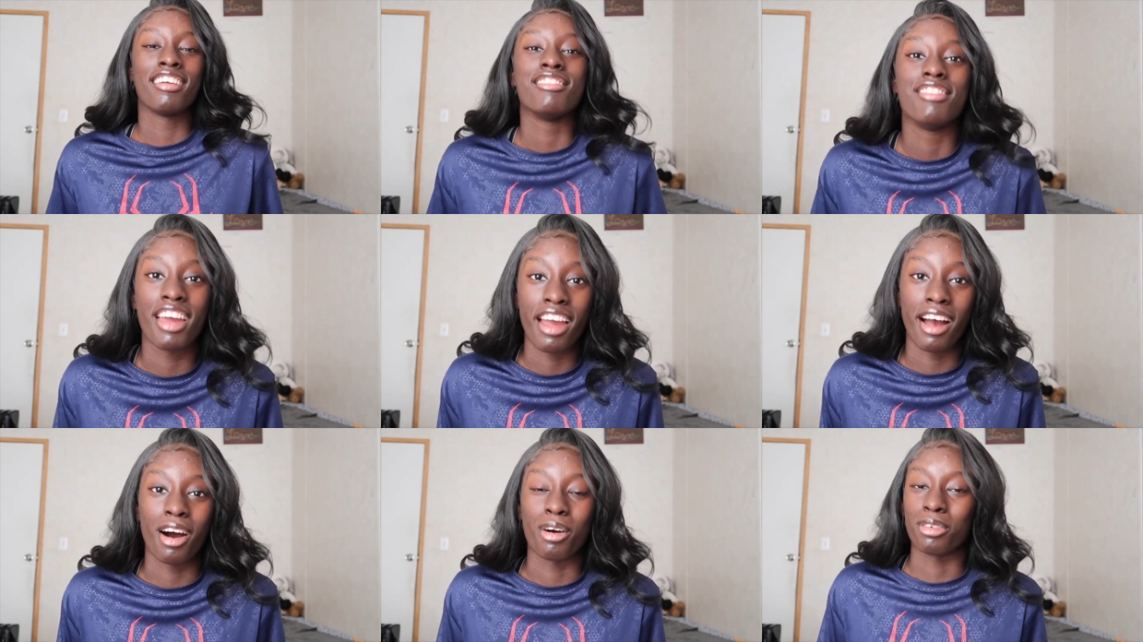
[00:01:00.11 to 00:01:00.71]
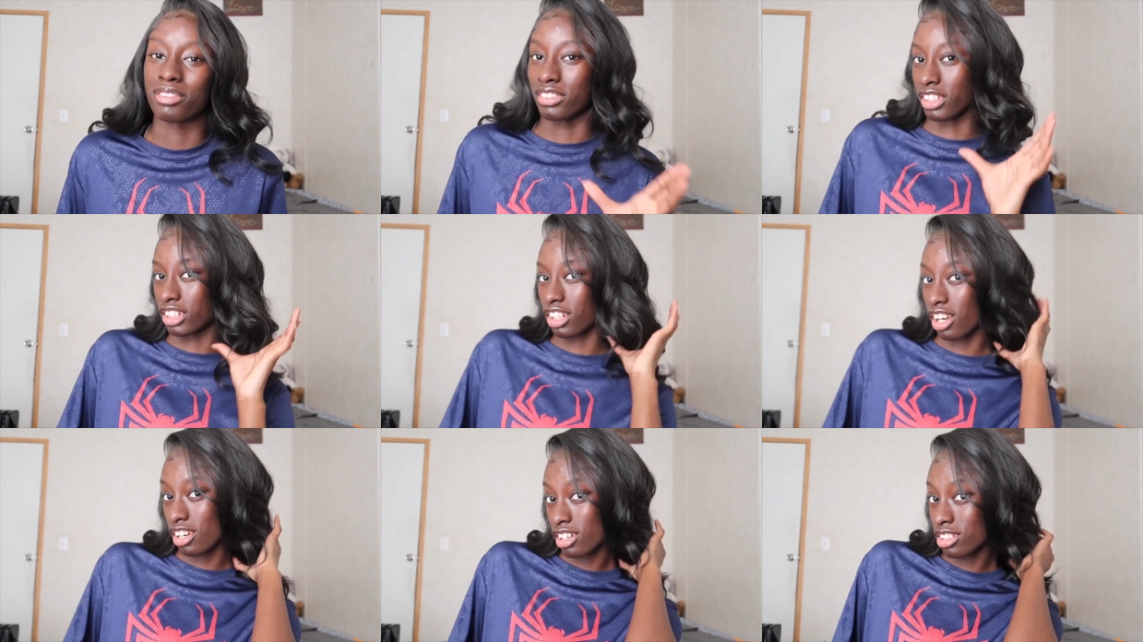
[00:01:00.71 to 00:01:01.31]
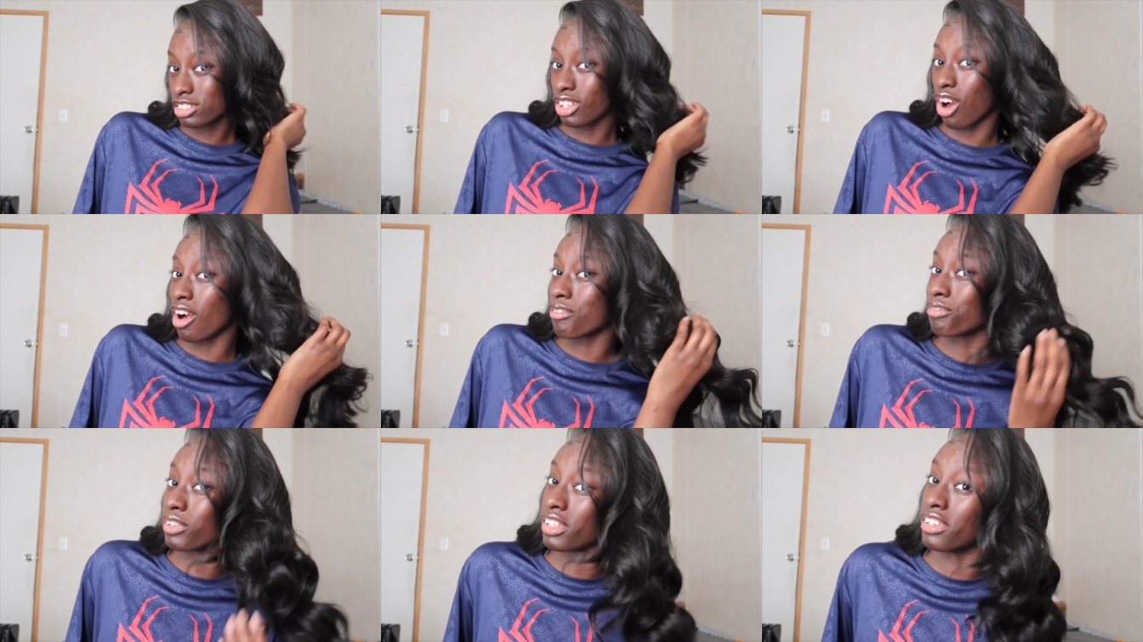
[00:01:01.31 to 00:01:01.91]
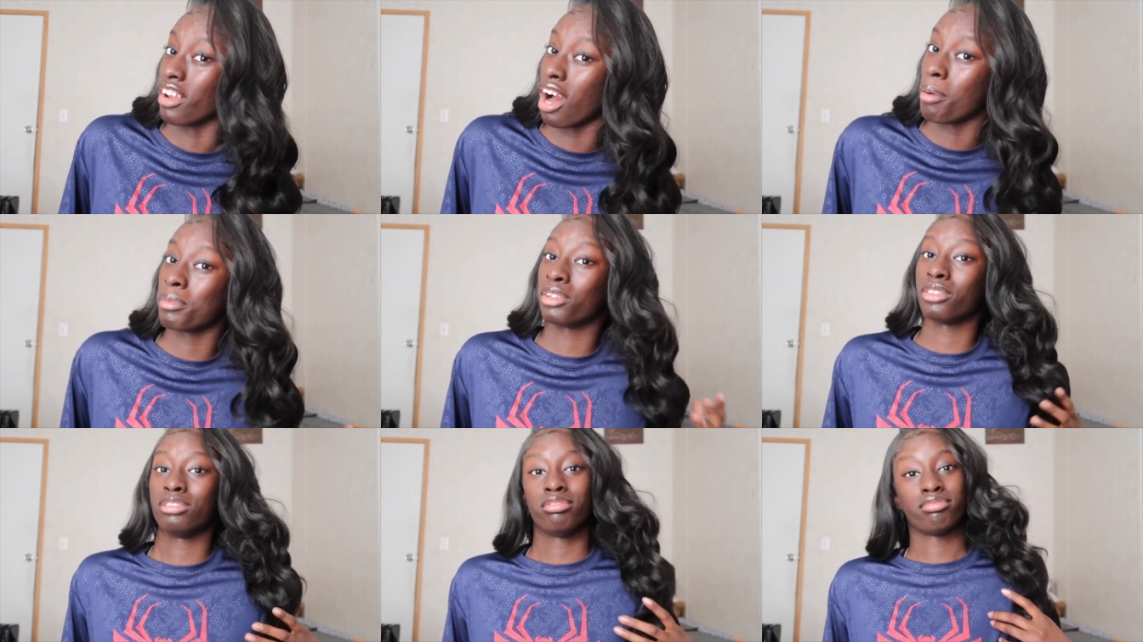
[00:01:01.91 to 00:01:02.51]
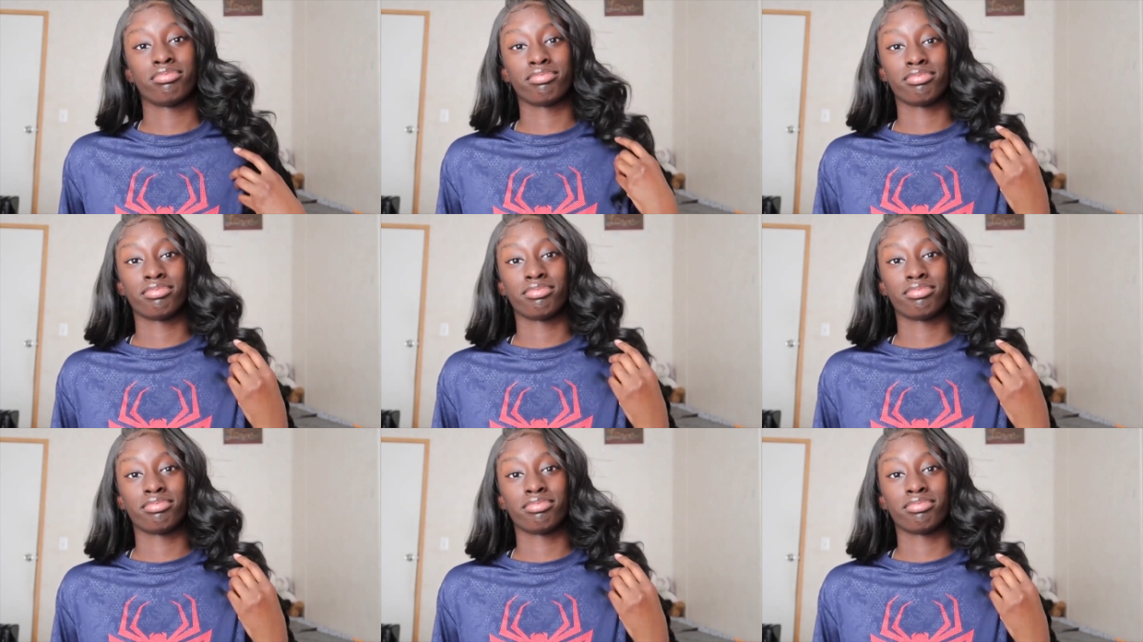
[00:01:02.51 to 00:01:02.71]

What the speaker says: Now the curls are phenomenal.